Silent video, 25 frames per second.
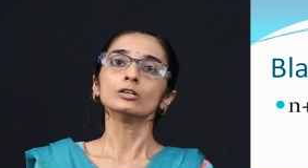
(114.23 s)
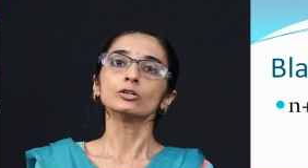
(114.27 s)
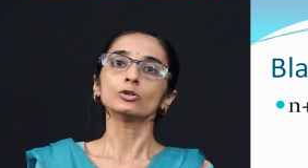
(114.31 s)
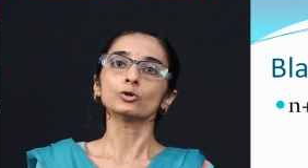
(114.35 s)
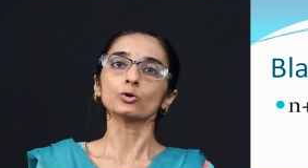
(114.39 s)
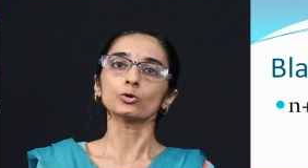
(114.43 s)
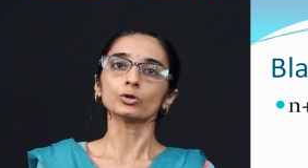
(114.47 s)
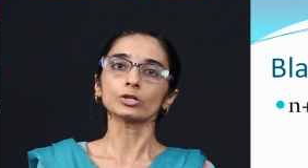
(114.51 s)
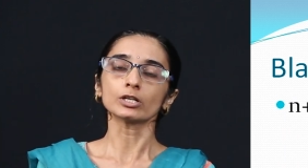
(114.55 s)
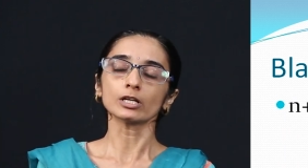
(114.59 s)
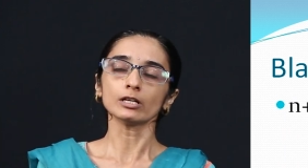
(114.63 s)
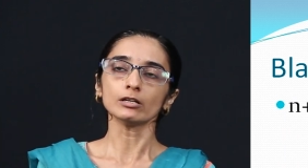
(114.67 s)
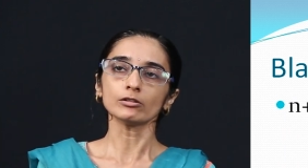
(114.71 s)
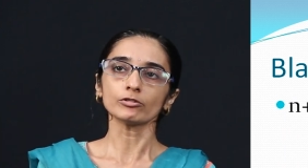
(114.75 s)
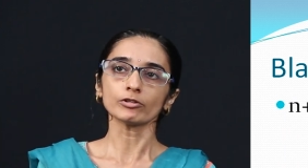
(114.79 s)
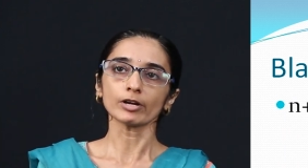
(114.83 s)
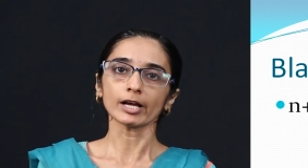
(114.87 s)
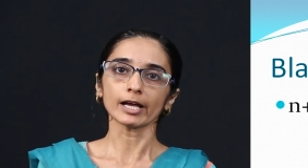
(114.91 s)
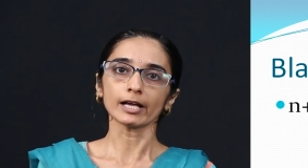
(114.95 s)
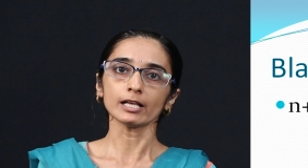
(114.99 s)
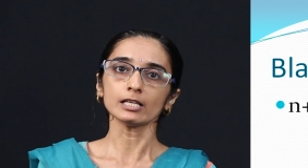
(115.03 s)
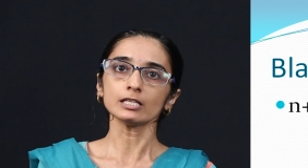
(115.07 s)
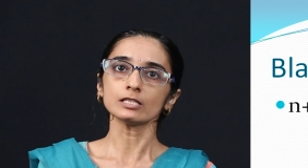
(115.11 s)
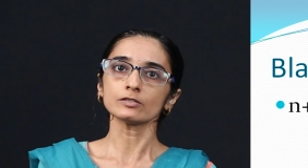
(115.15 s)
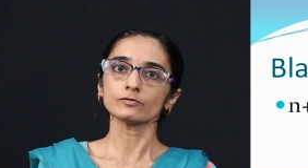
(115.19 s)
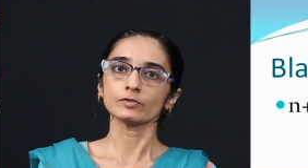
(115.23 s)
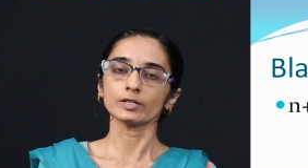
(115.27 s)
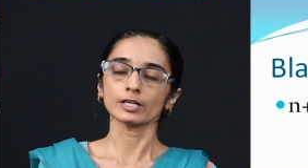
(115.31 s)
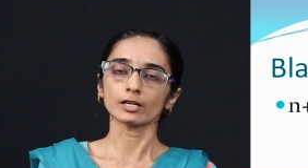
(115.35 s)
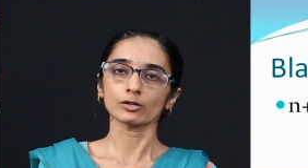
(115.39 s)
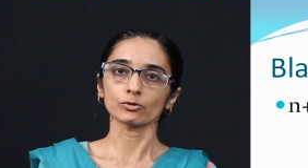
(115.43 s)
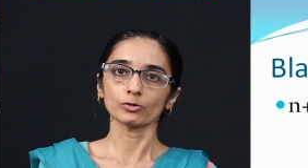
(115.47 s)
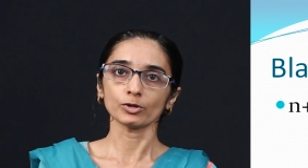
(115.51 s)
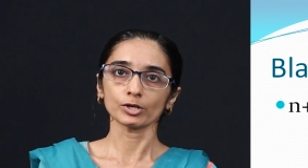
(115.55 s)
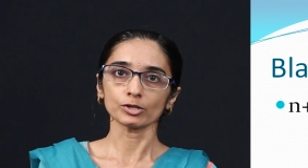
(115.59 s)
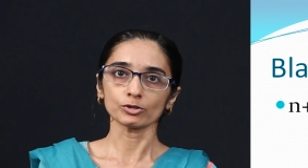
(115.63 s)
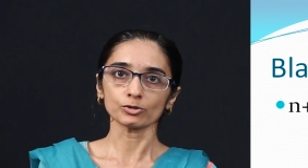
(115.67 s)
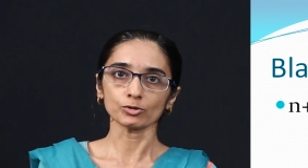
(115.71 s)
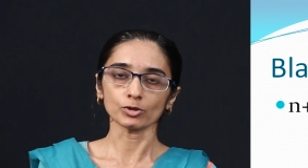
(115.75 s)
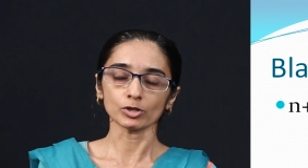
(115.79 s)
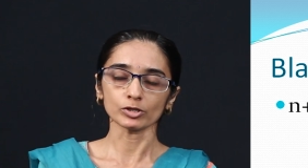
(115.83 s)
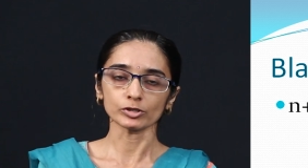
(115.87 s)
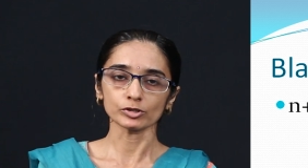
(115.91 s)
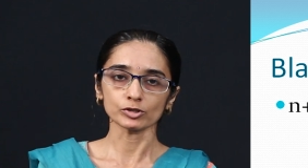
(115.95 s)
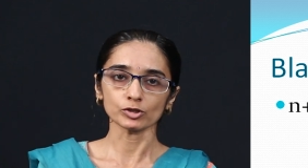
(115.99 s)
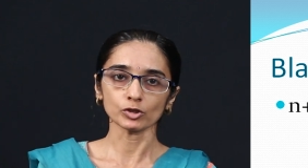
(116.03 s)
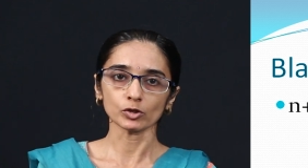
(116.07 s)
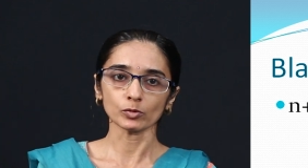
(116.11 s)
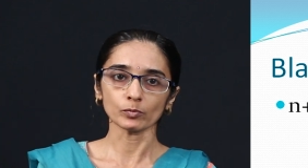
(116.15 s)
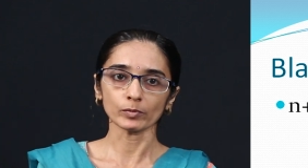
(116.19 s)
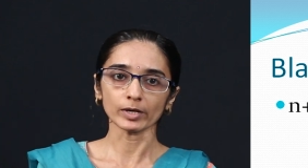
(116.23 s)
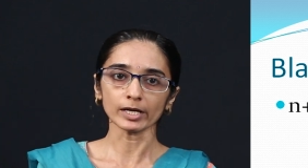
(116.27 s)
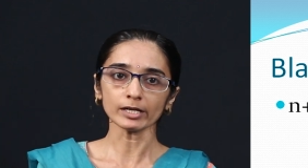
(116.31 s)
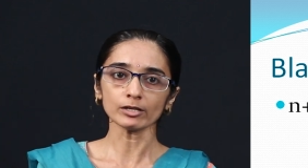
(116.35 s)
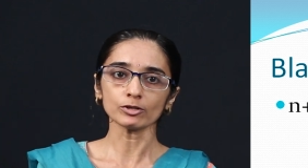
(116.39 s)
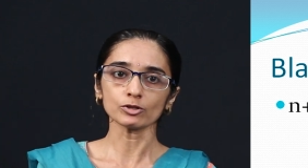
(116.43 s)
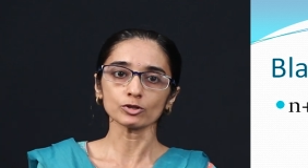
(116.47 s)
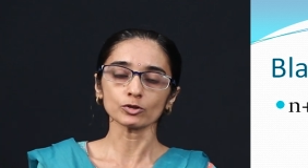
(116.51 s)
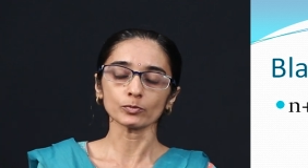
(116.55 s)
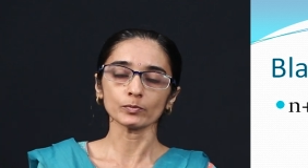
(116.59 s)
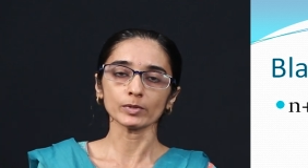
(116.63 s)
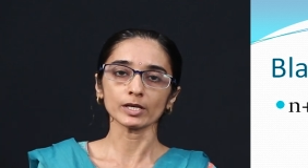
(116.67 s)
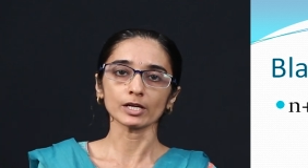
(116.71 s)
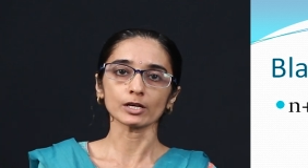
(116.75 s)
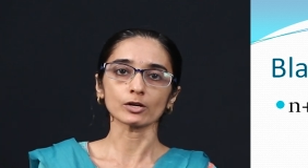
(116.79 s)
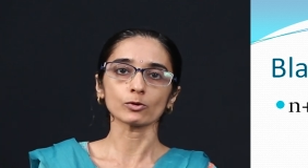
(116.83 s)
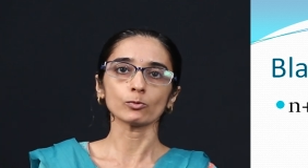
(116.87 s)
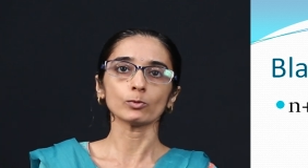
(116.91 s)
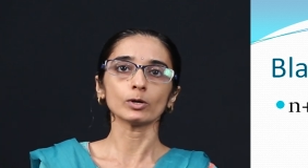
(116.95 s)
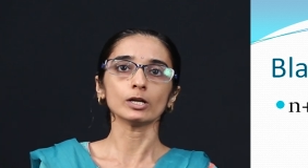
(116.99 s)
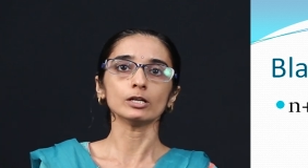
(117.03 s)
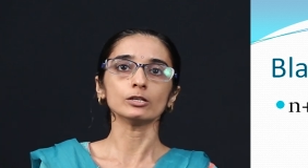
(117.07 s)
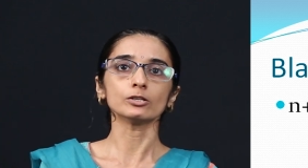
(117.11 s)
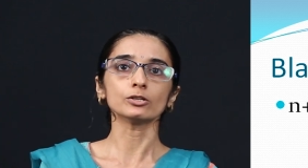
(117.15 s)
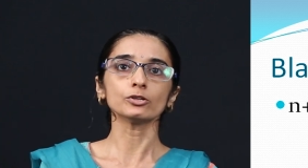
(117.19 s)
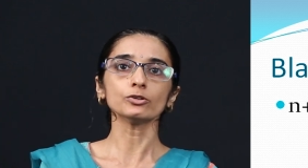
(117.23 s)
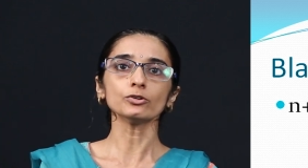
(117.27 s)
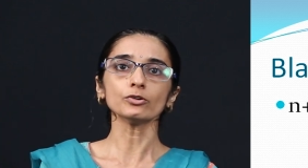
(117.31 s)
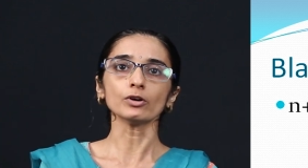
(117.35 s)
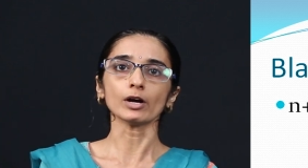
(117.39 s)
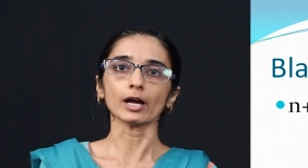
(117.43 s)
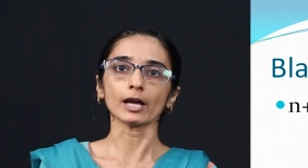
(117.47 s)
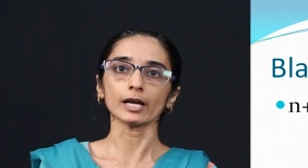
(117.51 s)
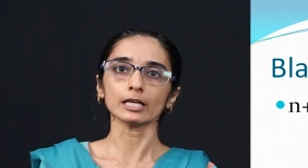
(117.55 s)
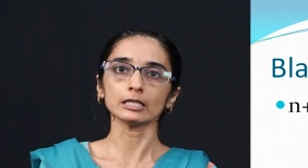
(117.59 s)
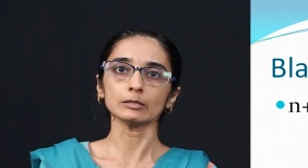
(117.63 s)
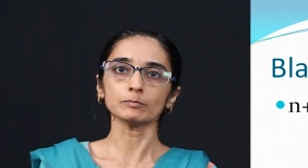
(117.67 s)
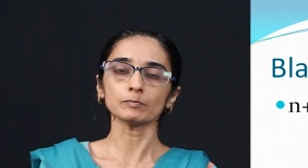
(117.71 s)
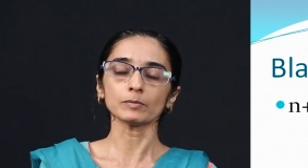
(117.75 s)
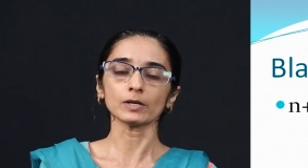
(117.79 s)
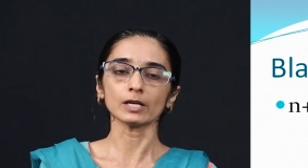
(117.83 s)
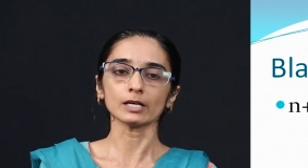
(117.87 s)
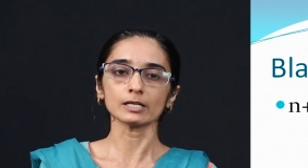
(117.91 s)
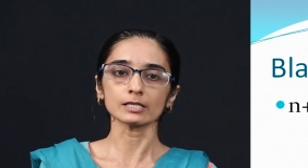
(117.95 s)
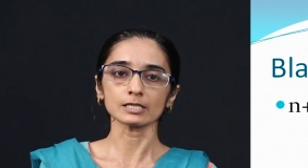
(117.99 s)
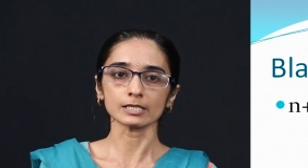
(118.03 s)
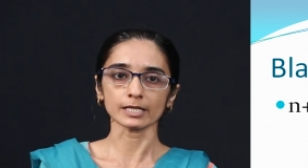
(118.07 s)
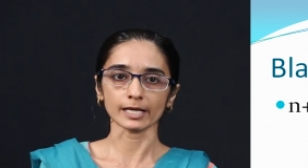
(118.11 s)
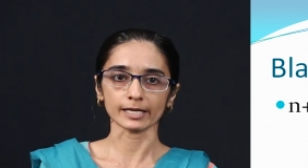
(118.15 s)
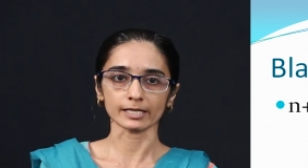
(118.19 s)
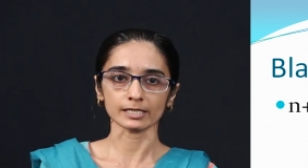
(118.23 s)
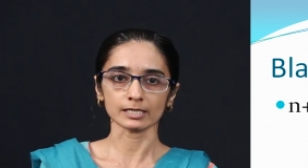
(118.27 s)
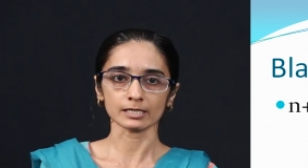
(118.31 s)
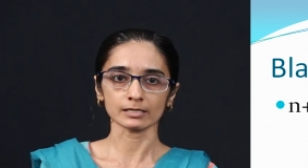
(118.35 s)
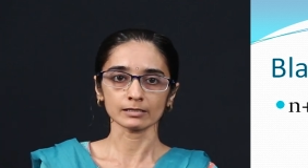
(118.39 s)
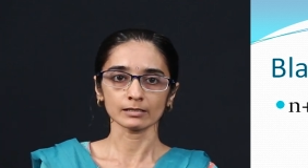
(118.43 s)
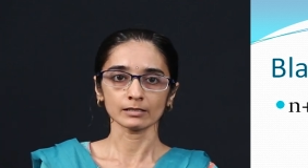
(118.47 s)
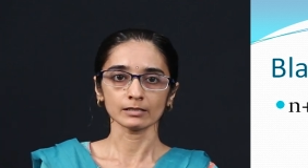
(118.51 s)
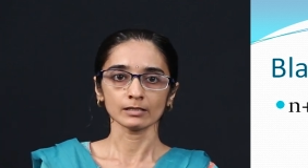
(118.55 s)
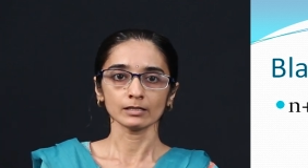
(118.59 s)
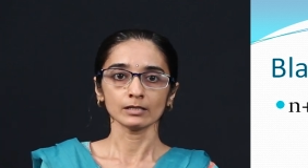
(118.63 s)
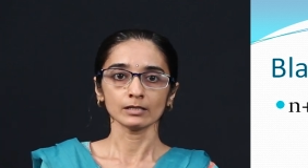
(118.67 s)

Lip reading: Total trials we are going to assume it to be equal to n plus x.